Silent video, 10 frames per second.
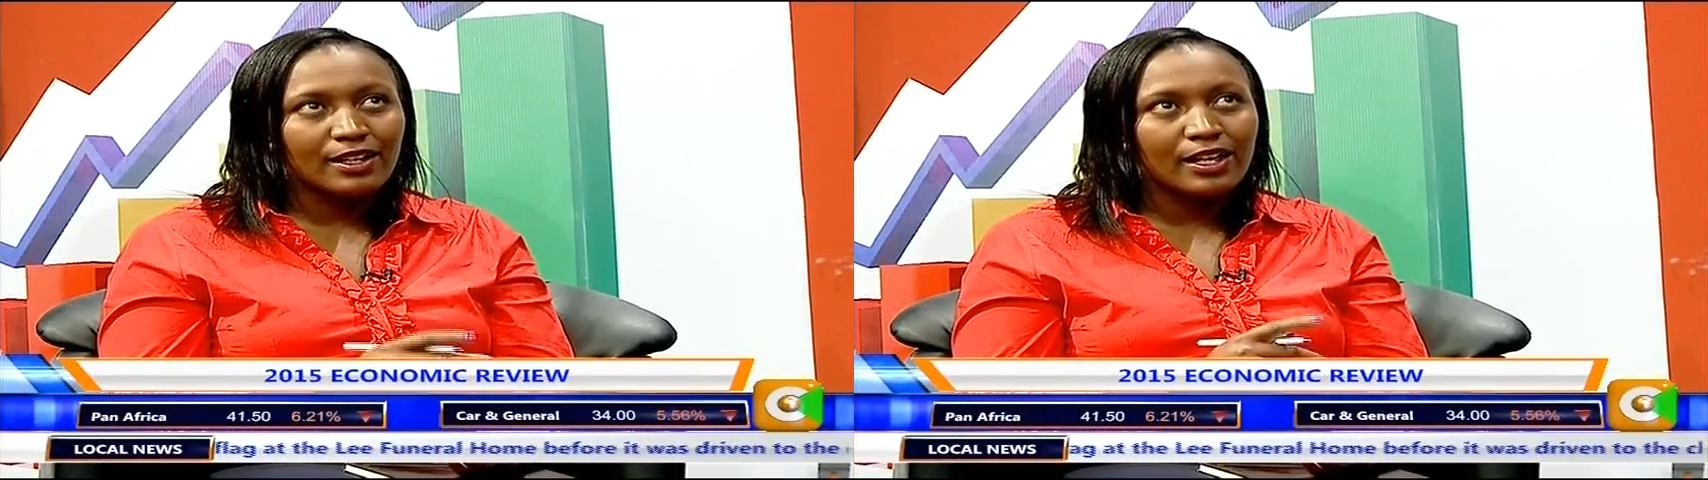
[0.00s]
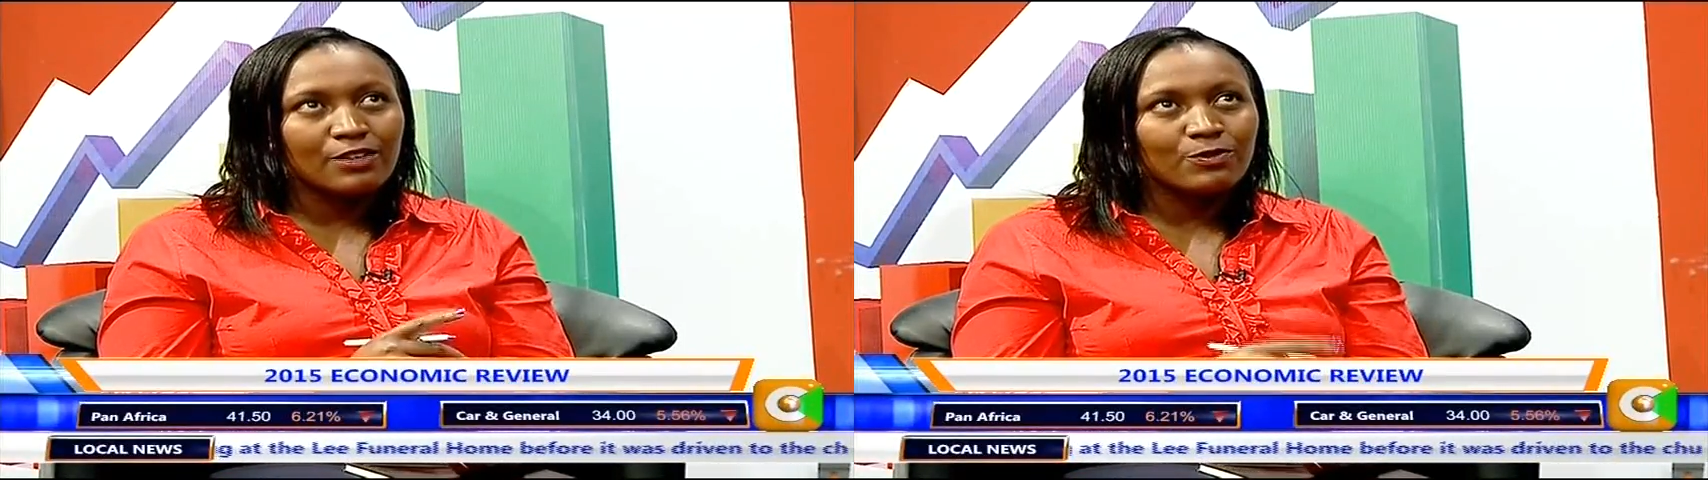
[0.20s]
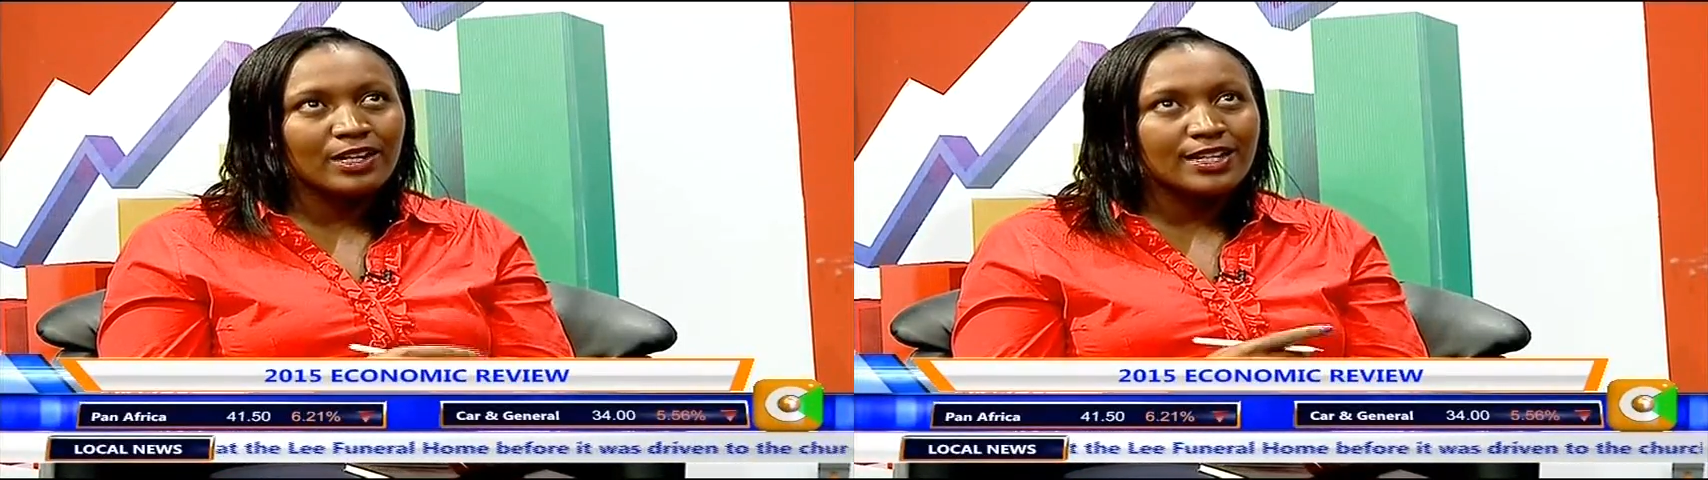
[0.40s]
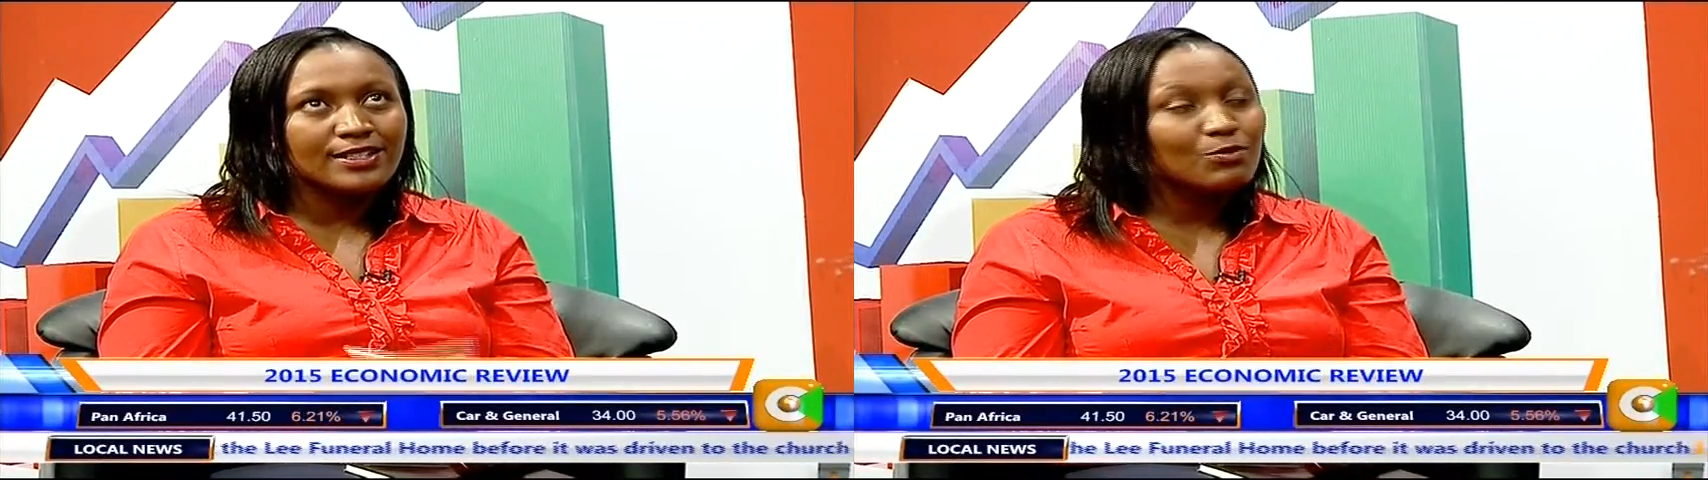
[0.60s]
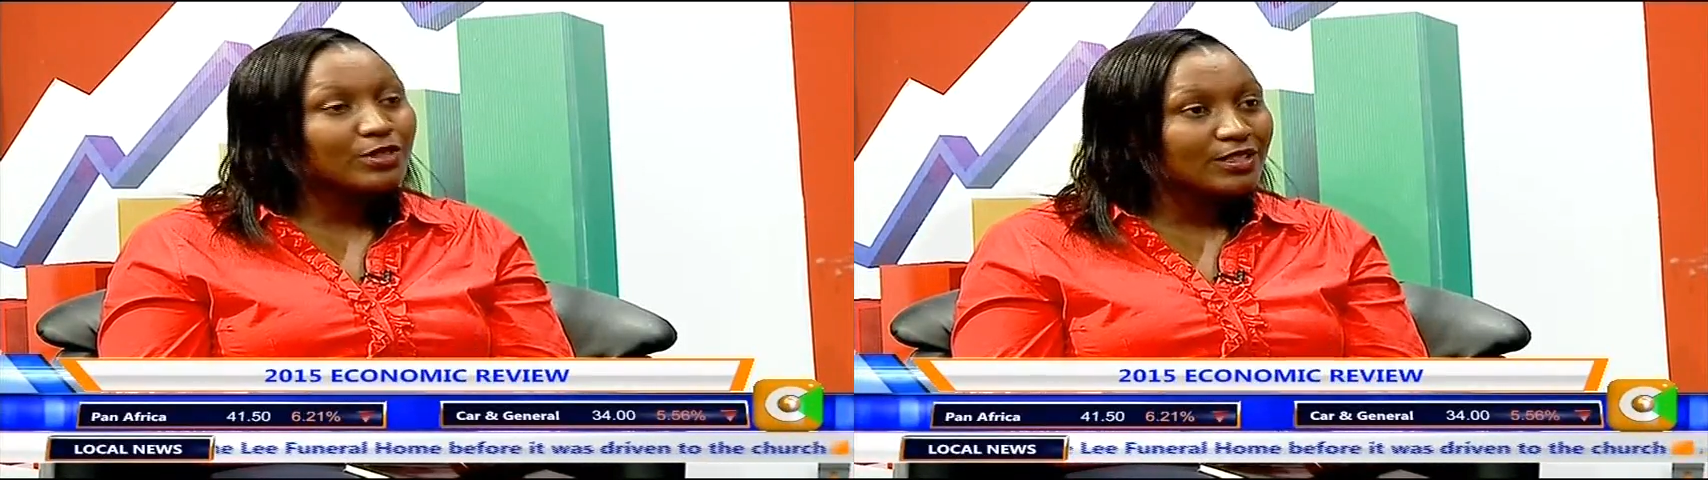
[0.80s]
if the last
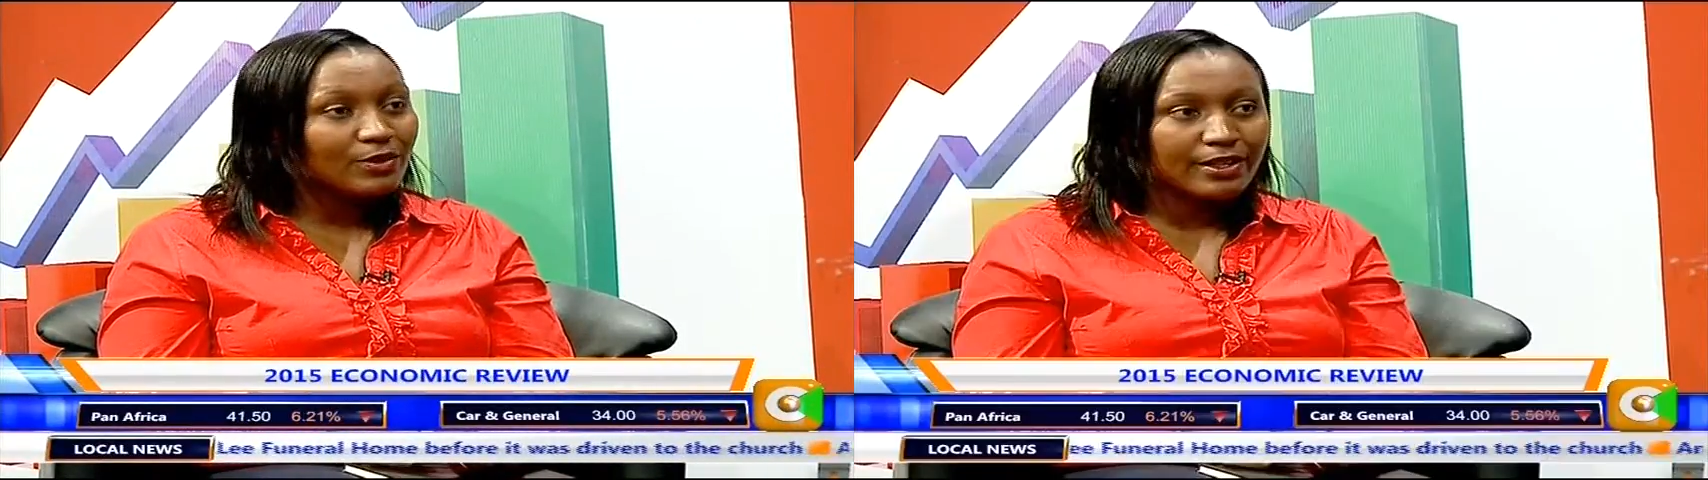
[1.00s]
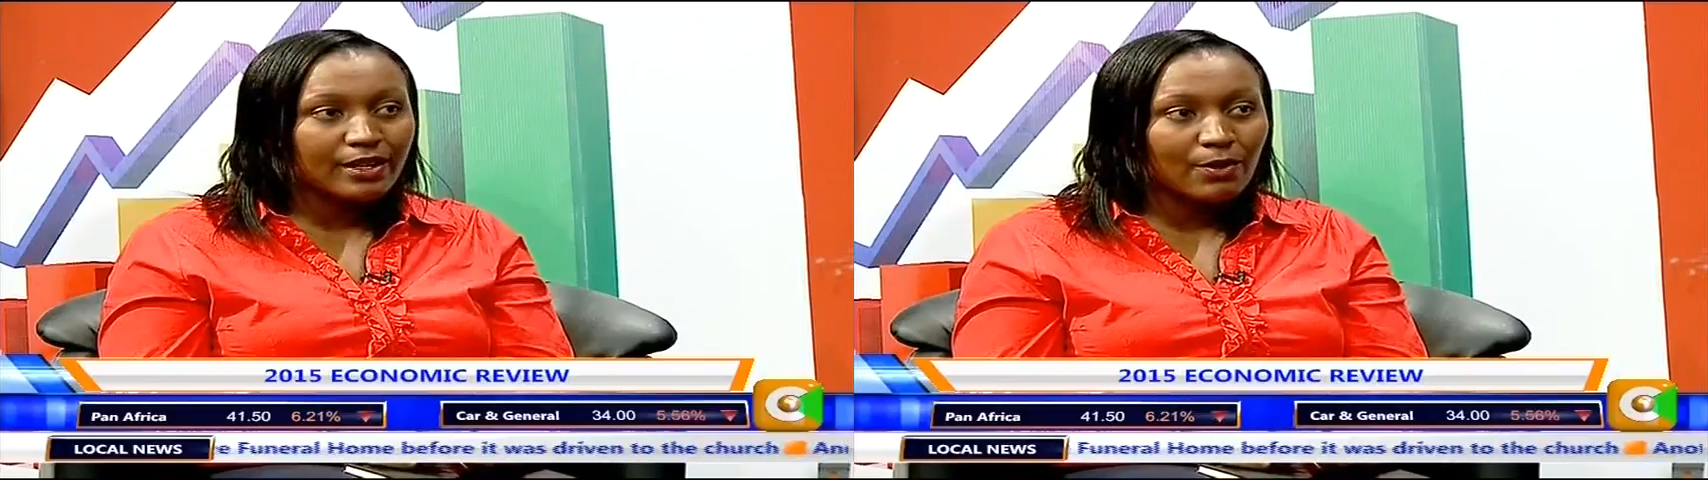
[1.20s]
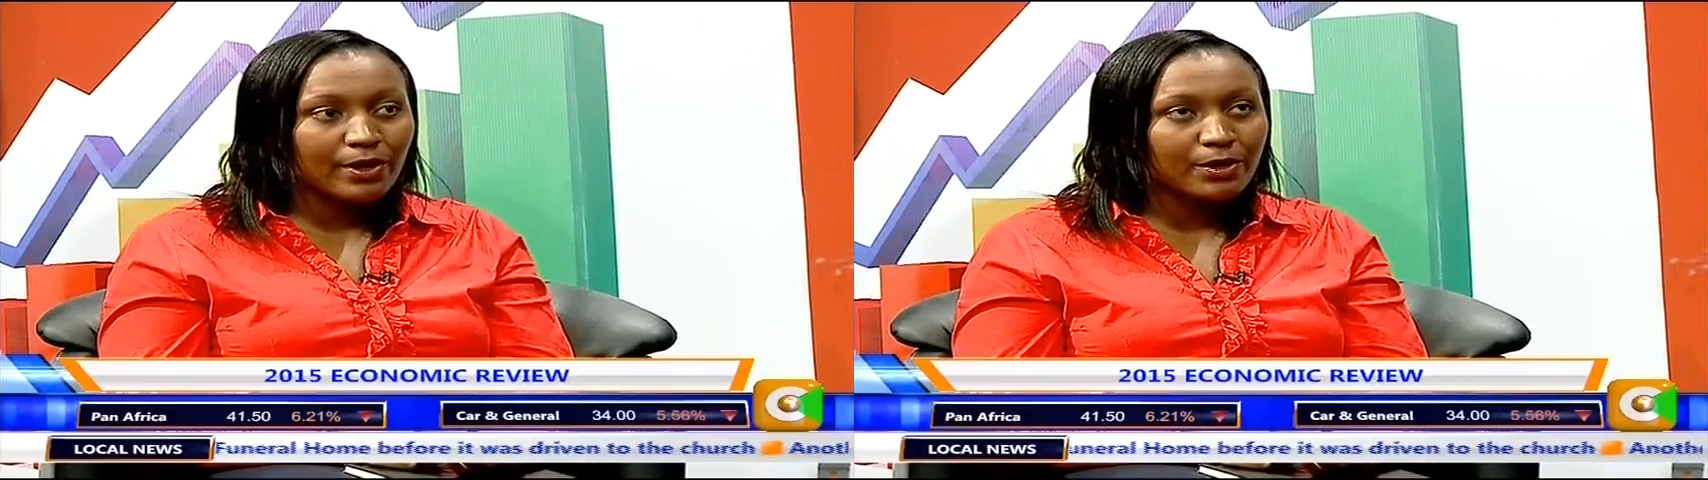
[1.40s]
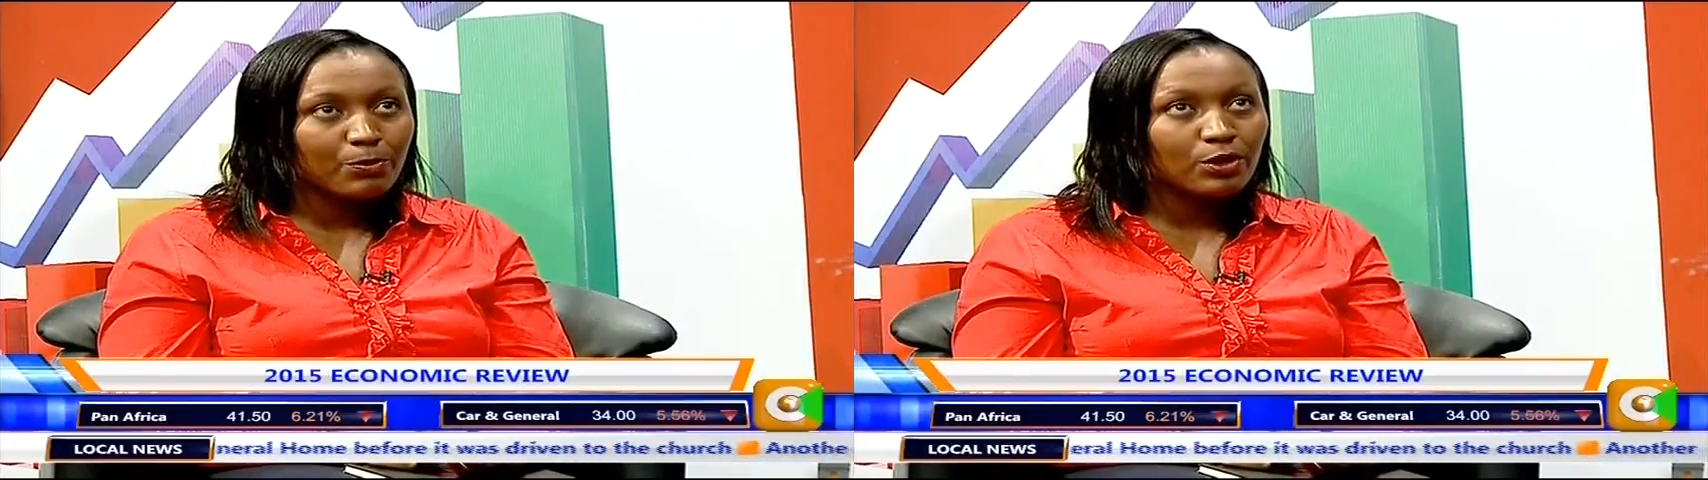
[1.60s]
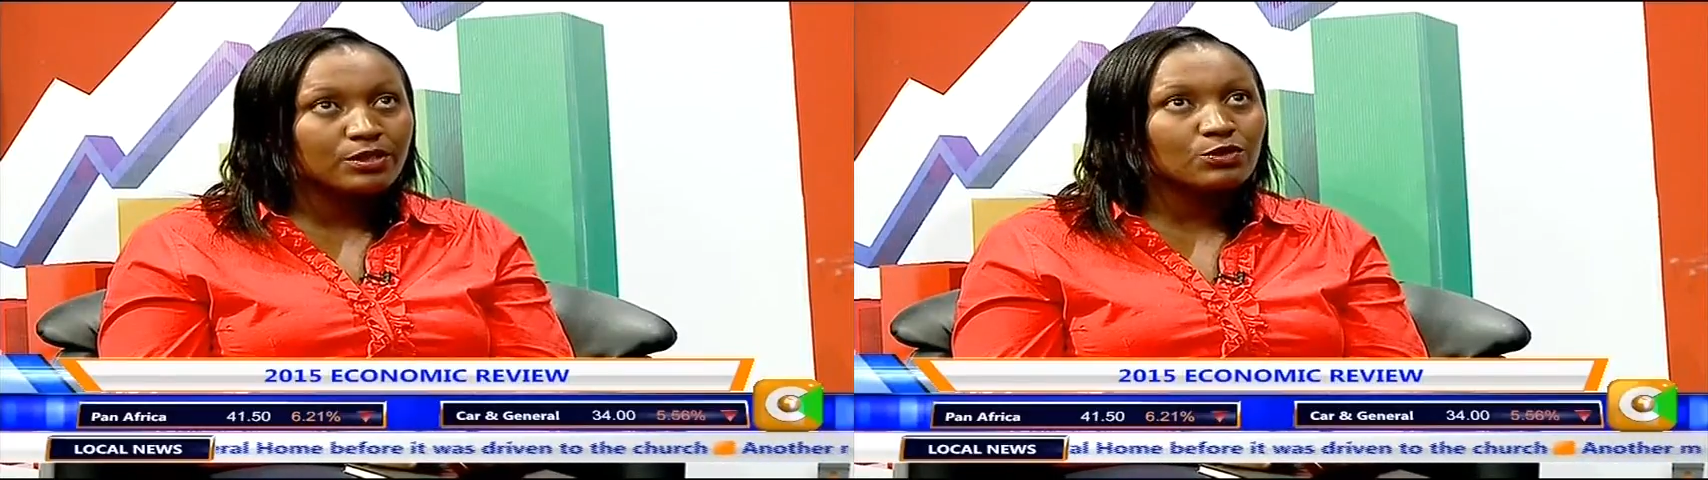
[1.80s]
time we did our
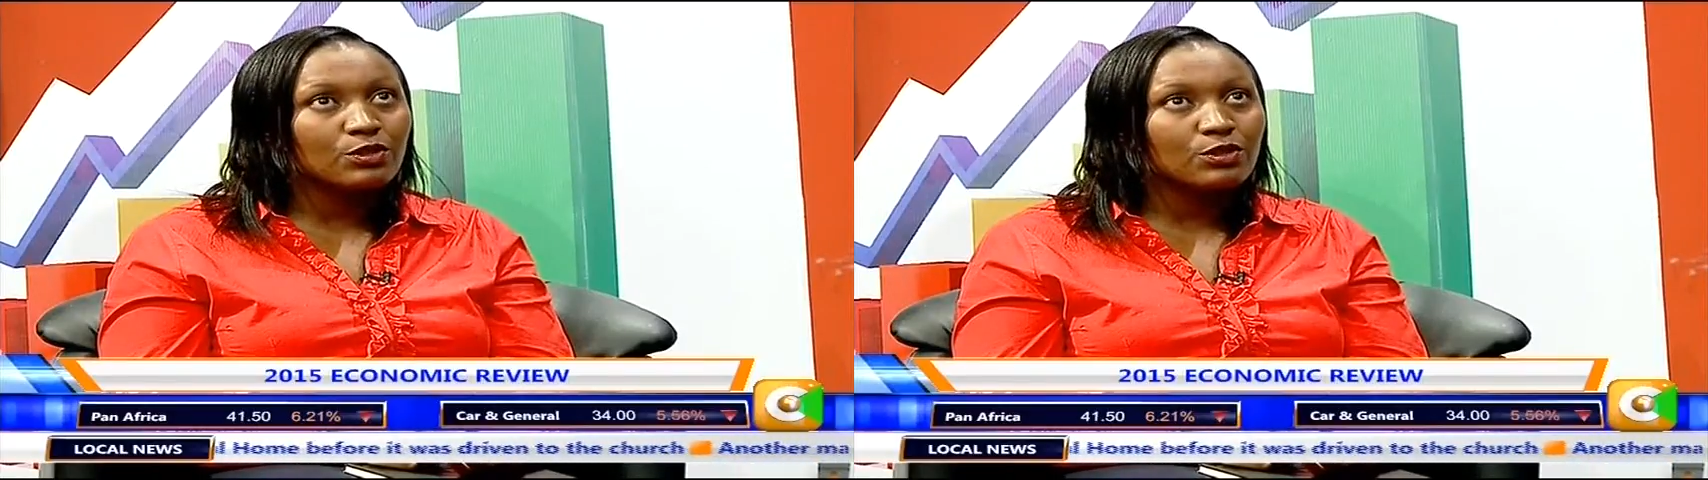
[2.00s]
report,